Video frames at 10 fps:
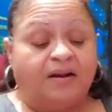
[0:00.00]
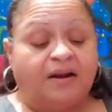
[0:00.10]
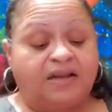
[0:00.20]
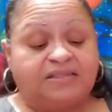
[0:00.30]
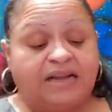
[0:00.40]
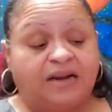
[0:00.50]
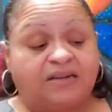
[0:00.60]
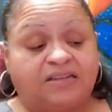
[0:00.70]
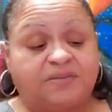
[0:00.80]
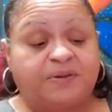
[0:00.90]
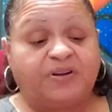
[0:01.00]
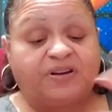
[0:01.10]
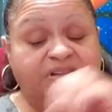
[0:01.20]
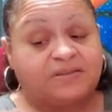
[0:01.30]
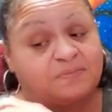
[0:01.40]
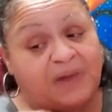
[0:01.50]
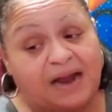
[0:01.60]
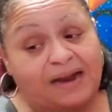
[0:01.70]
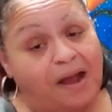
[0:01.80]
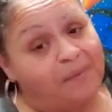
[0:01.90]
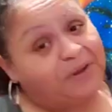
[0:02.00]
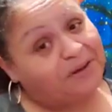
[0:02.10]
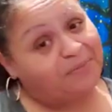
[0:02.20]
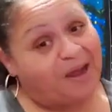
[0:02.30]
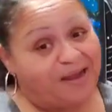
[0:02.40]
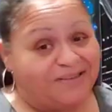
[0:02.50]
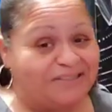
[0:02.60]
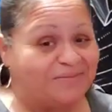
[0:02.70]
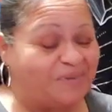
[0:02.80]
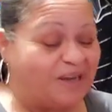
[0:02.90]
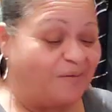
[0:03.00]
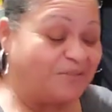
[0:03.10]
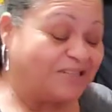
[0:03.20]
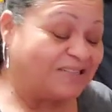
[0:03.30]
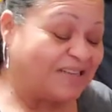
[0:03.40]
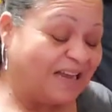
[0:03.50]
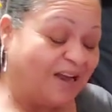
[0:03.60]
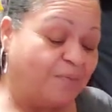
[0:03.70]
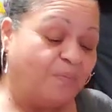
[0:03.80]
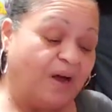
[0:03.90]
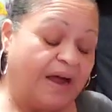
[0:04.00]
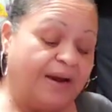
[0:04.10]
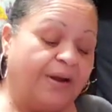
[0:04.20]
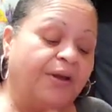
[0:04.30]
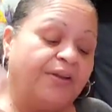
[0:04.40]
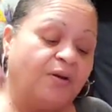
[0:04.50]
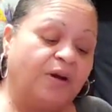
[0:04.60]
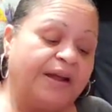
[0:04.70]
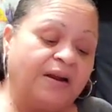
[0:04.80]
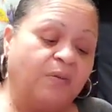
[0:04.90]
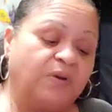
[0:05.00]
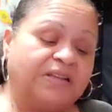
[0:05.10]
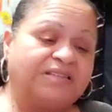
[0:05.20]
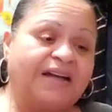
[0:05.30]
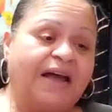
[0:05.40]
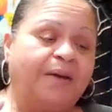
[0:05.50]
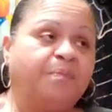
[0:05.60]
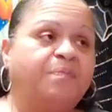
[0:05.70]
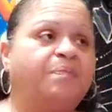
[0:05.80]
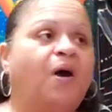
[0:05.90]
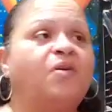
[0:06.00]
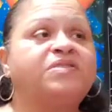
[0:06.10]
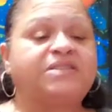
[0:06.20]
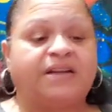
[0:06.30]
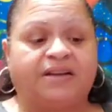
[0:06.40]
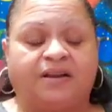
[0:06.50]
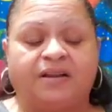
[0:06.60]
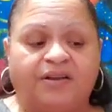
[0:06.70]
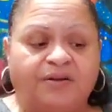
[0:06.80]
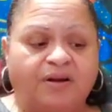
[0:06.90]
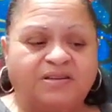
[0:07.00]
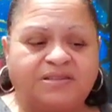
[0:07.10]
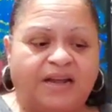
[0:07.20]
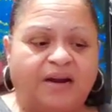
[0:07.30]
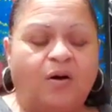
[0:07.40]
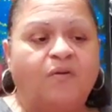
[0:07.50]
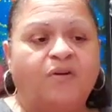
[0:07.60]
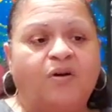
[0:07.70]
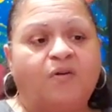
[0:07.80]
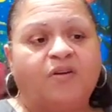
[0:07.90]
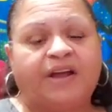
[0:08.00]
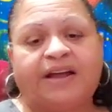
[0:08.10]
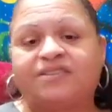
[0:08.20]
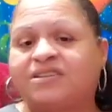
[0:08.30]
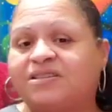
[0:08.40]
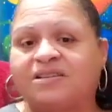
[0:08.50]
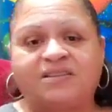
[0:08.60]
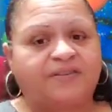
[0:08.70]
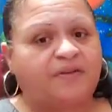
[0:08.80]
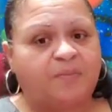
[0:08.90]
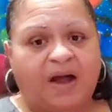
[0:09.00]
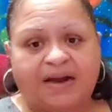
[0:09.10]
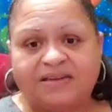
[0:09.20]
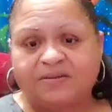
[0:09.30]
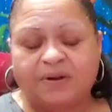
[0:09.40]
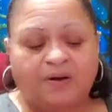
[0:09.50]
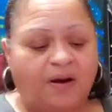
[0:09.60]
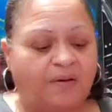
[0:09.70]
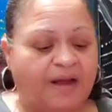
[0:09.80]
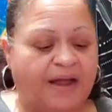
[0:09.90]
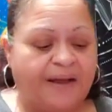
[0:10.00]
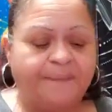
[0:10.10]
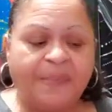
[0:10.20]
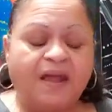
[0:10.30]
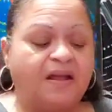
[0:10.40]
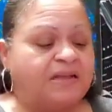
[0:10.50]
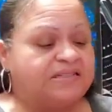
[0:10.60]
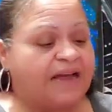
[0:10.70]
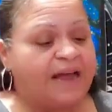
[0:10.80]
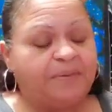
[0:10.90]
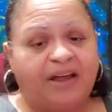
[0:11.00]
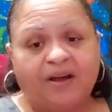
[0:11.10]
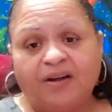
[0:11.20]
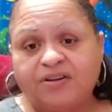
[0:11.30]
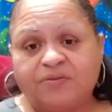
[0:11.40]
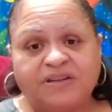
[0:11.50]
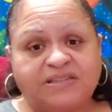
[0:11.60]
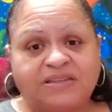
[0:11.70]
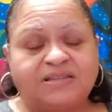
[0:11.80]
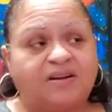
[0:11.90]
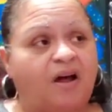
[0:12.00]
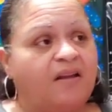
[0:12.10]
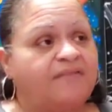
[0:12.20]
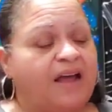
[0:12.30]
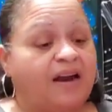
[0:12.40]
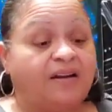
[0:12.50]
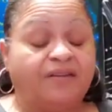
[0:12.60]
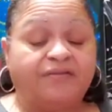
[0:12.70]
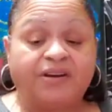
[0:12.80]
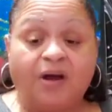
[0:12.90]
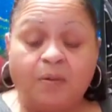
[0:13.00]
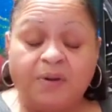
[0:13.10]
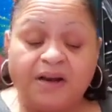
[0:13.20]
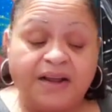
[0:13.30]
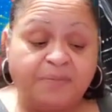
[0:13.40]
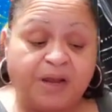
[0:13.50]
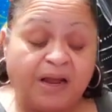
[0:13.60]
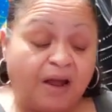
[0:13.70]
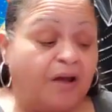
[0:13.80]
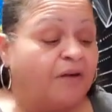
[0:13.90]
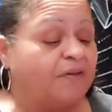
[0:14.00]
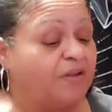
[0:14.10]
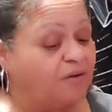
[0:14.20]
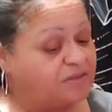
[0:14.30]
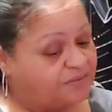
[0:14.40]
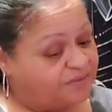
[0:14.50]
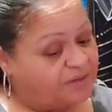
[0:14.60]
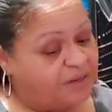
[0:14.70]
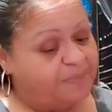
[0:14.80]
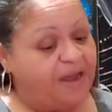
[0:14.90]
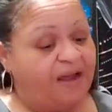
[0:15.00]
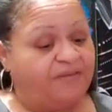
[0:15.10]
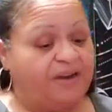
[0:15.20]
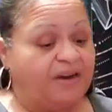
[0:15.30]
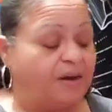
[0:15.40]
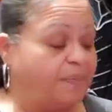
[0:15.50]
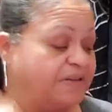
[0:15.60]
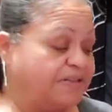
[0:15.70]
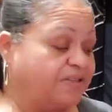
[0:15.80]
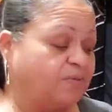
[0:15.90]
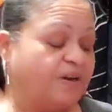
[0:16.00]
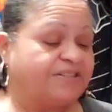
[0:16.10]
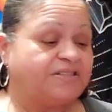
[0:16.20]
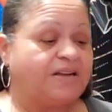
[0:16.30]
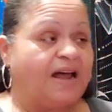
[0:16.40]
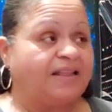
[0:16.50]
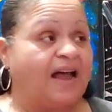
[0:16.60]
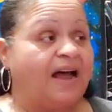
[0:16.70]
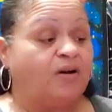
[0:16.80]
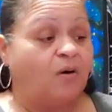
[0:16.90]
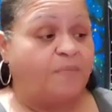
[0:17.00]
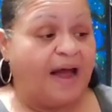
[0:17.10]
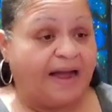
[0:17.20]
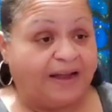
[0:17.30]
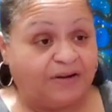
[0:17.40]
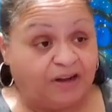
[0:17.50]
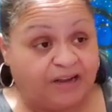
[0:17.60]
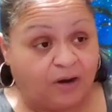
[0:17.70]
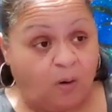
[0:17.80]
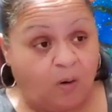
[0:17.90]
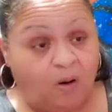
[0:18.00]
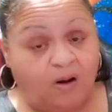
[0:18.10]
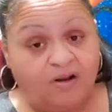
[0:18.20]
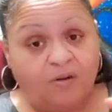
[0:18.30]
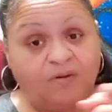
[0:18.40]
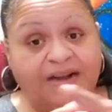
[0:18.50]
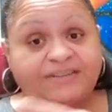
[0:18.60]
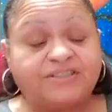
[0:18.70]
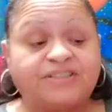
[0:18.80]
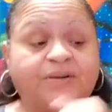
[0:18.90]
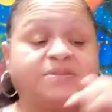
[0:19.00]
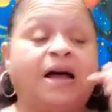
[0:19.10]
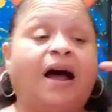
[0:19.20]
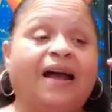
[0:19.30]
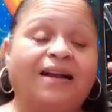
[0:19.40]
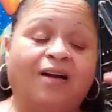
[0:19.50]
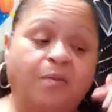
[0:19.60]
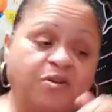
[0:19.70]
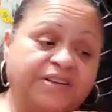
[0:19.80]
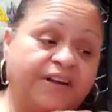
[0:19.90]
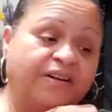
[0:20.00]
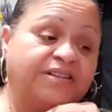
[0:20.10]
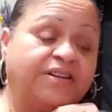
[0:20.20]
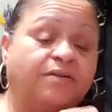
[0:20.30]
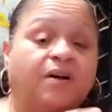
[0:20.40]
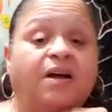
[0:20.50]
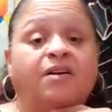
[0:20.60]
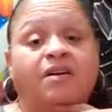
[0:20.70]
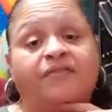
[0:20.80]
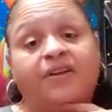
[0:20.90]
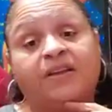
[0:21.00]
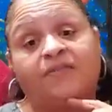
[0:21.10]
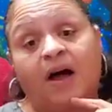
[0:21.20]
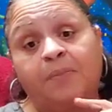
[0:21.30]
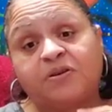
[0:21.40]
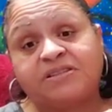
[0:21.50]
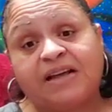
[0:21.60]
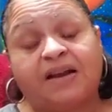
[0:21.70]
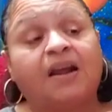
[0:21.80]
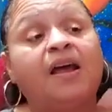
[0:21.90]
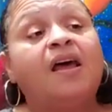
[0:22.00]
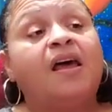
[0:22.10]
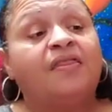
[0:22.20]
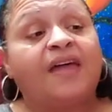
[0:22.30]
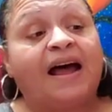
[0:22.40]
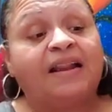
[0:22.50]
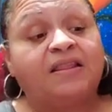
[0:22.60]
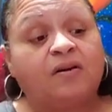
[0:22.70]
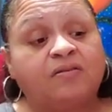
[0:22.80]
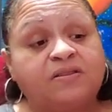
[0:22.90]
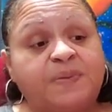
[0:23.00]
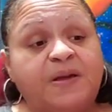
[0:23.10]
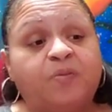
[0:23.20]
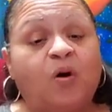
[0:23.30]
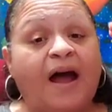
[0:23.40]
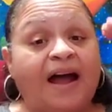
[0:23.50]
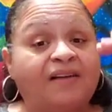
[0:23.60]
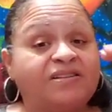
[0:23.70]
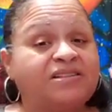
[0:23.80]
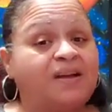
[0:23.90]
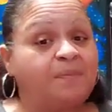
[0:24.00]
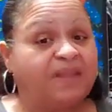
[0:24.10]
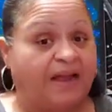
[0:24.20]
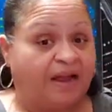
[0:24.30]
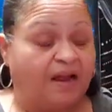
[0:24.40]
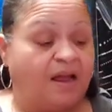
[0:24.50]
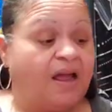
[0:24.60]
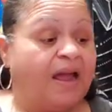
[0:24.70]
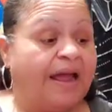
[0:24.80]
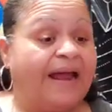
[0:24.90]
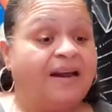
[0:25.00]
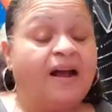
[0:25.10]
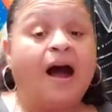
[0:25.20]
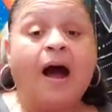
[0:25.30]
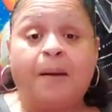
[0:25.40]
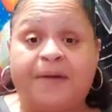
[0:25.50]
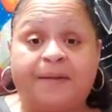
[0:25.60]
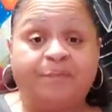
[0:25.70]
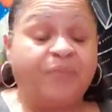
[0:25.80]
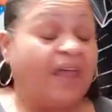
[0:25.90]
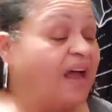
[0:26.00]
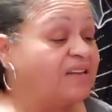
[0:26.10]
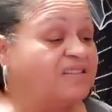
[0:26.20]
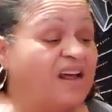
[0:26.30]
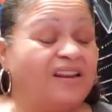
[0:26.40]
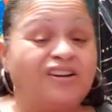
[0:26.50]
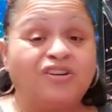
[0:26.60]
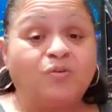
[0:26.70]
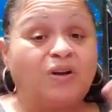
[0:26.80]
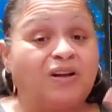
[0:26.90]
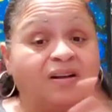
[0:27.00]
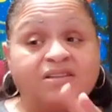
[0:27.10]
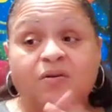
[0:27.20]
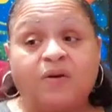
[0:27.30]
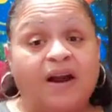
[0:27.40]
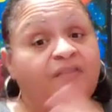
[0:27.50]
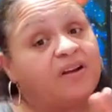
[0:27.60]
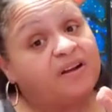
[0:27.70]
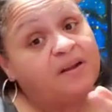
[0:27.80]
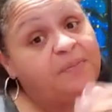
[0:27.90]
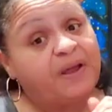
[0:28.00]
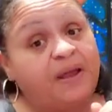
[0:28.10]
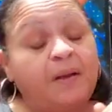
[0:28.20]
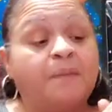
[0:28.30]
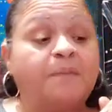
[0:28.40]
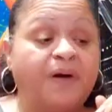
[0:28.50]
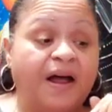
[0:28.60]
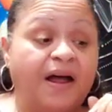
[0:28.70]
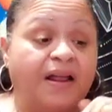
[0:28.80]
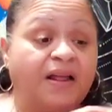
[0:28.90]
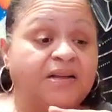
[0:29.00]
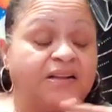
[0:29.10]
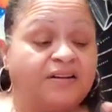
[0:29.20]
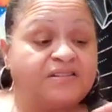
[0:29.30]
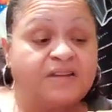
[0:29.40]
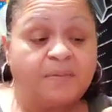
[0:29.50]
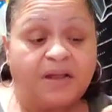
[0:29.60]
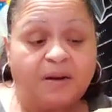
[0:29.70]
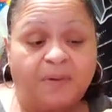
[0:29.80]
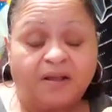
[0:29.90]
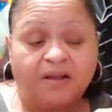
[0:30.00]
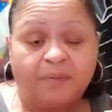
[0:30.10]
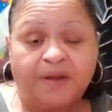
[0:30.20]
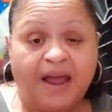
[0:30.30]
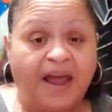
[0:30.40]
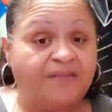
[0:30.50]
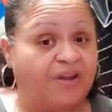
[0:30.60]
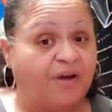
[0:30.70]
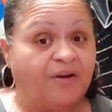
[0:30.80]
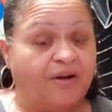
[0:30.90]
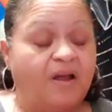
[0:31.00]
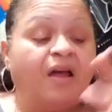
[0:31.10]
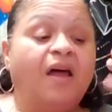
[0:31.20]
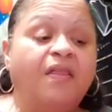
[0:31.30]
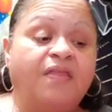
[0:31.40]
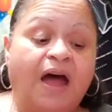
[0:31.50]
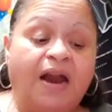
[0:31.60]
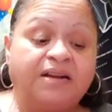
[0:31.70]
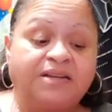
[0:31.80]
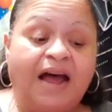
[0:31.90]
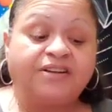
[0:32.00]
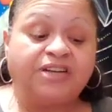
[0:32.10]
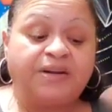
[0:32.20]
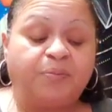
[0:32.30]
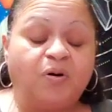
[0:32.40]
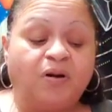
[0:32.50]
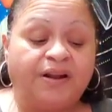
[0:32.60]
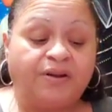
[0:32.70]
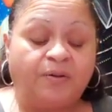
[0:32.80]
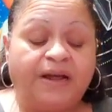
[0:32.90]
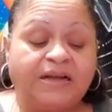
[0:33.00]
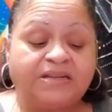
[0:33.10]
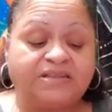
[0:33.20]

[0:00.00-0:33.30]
Not saying that the spirit is body hopping, it might just be, I'm just saying, but you'll end up with the same person. You understand over and over again, just a different body, sweetheart, okay? Same characteristics and all of that. And if you don't believe me, for those of you that may have ended up in situations like that, go back and look at all of your relationships. I can almost guarantee you 155% that those people have something in common. Has nothing to do with looks or whatever, could be, but there's something about their behavior that is actually pulling you in.